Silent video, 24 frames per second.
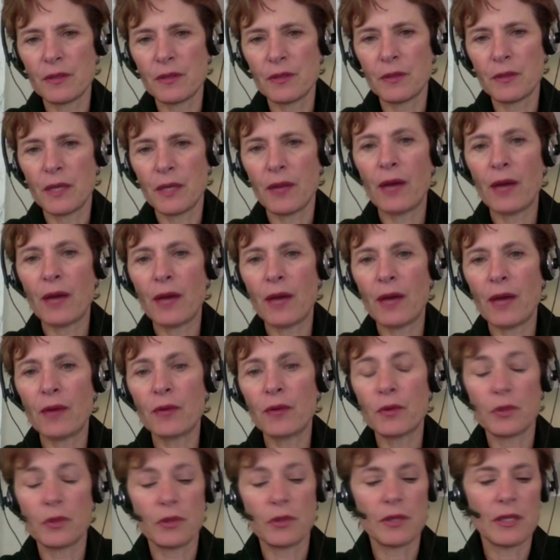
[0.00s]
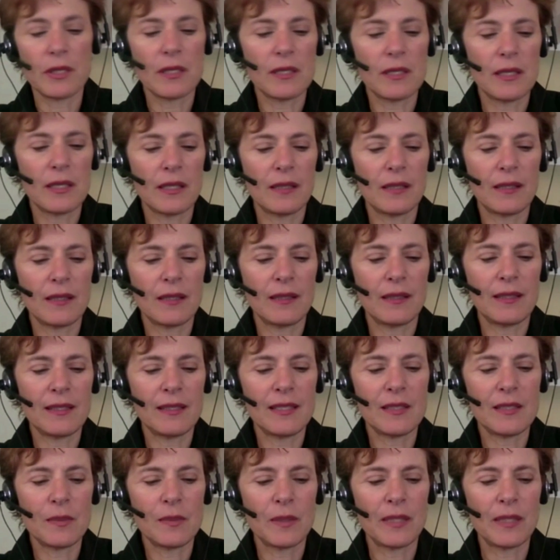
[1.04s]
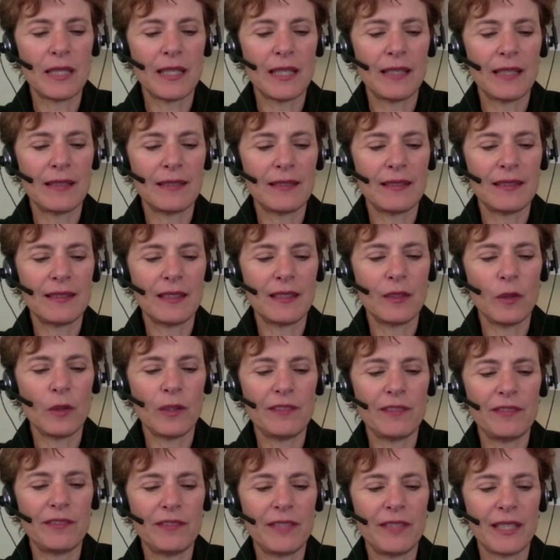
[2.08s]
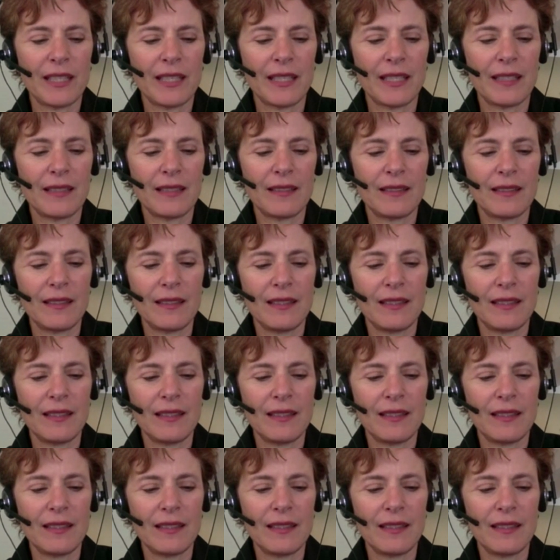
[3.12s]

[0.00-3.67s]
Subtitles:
And one of the ground rules is that, and this is one that Lloyd Fickett